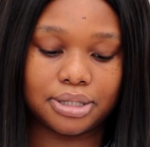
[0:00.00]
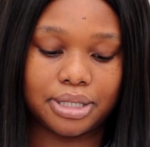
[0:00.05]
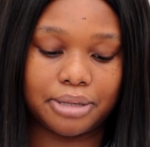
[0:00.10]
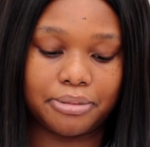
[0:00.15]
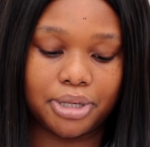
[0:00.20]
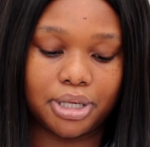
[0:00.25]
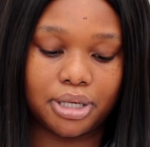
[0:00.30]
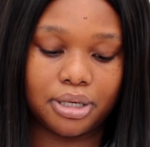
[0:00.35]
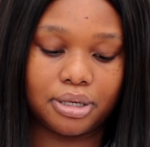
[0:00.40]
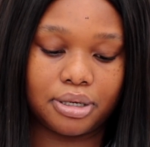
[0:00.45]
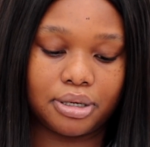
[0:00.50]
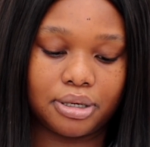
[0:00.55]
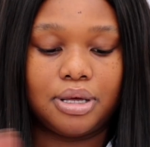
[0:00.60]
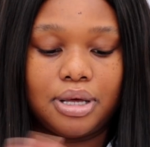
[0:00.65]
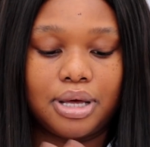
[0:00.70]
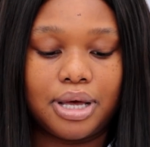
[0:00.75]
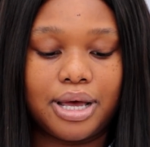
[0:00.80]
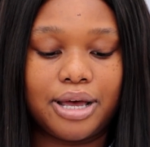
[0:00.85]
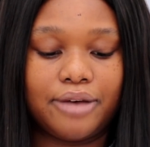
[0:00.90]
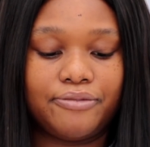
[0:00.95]
I mean,
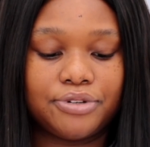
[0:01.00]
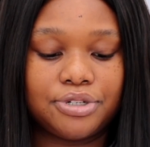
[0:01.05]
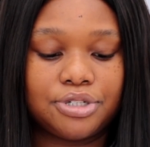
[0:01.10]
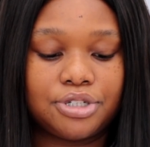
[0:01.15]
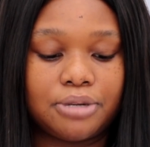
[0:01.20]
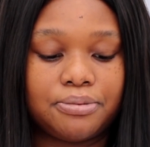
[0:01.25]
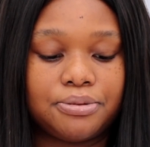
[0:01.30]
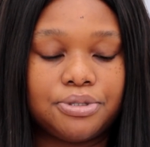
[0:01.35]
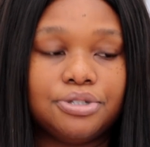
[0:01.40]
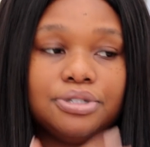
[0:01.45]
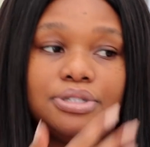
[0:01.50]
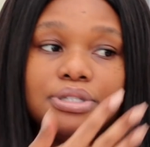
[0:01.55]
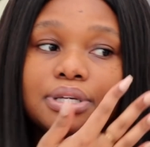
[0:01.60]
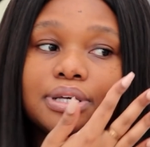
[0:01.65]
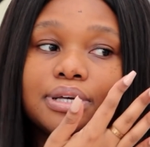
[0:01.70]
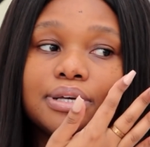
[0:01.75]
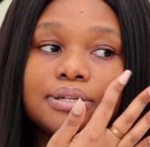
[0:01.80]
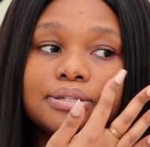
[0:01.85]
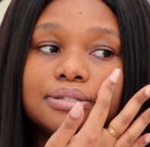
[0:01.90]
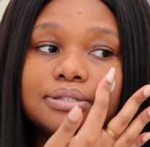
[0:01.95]
I haven't stopped using
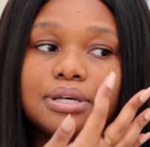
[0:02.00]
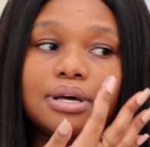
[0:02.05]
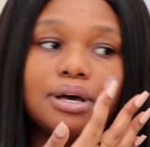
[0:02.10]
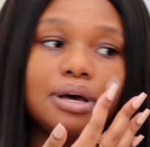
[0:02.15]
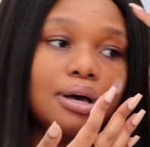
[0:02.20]
it.